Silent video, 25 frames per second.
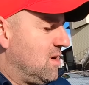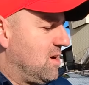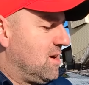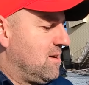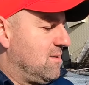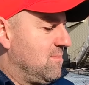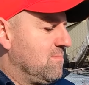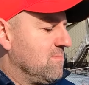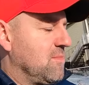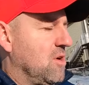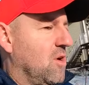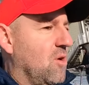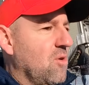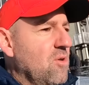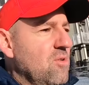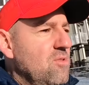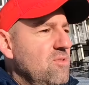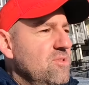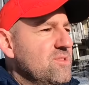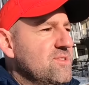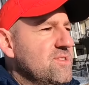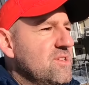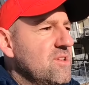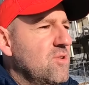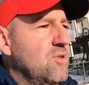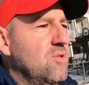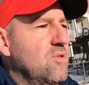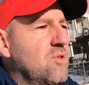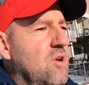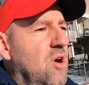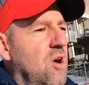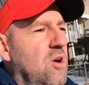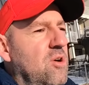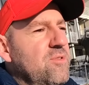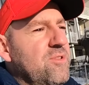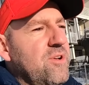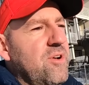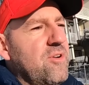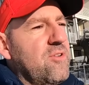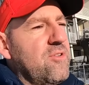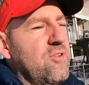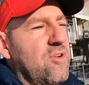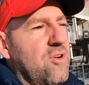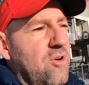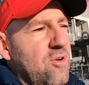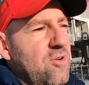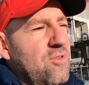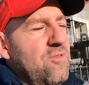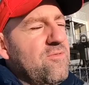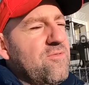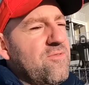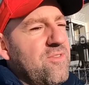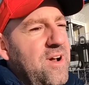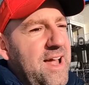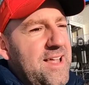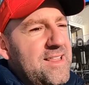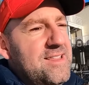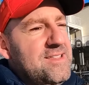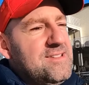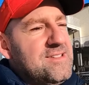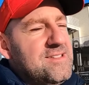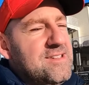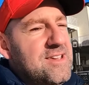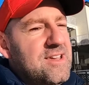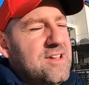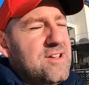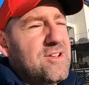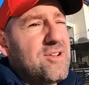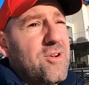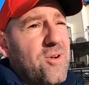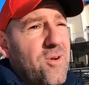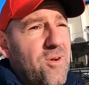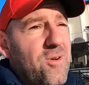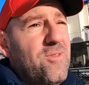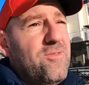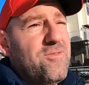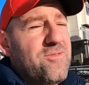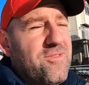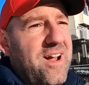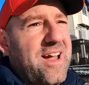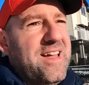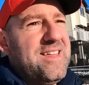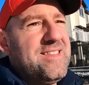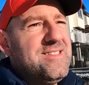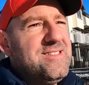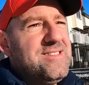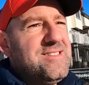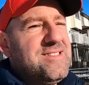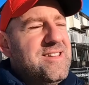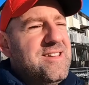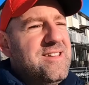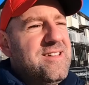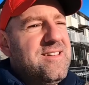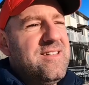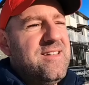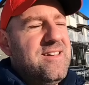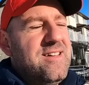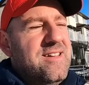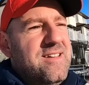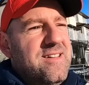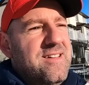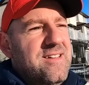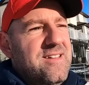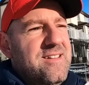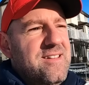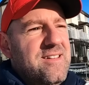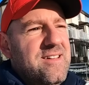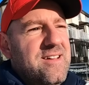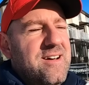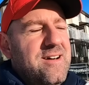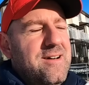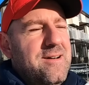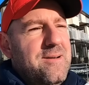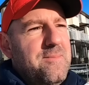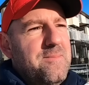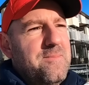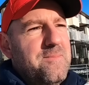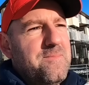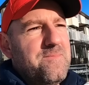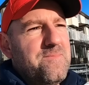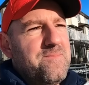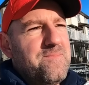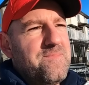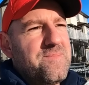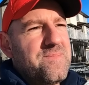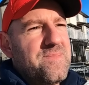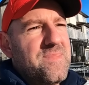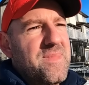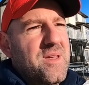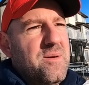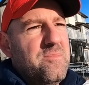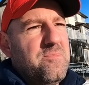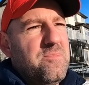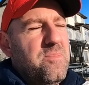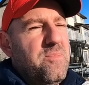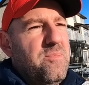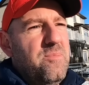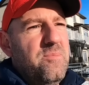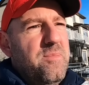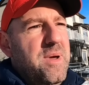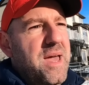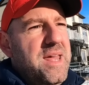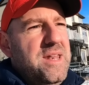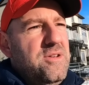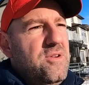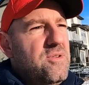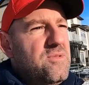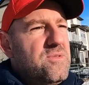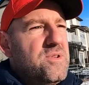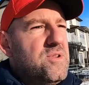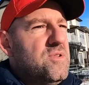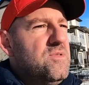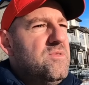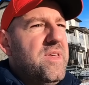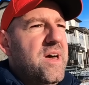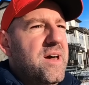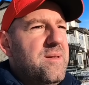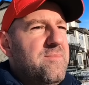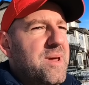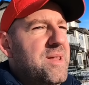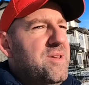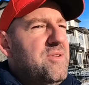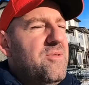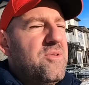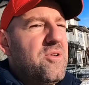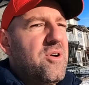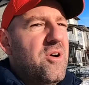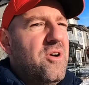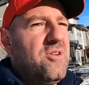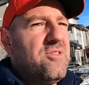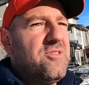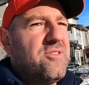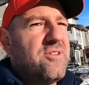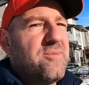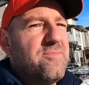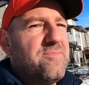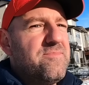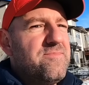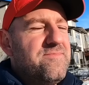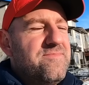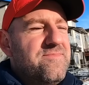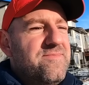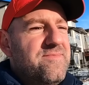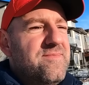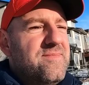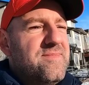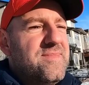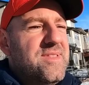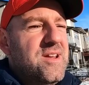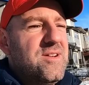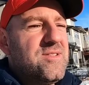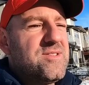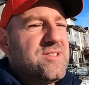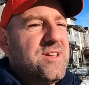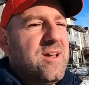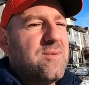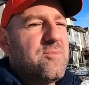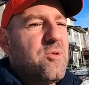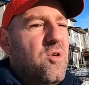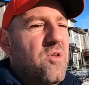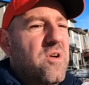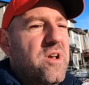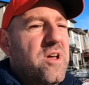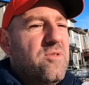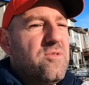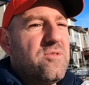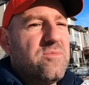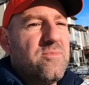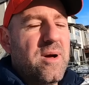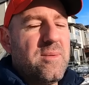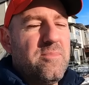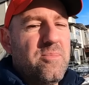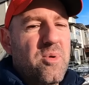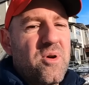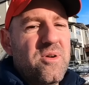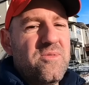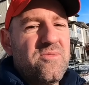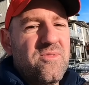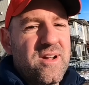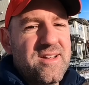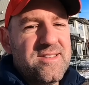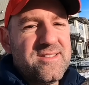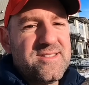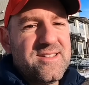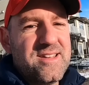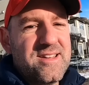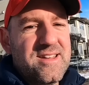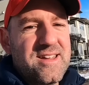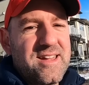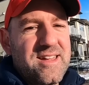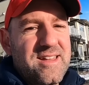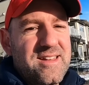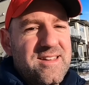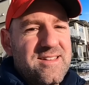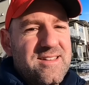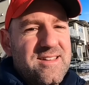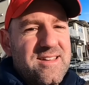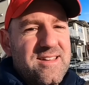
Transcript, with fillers: um, girls who call their girlfriends girlfriends, um, men don't do that. Men don't call their, they don't say I'm going out with my boyfriends tonight.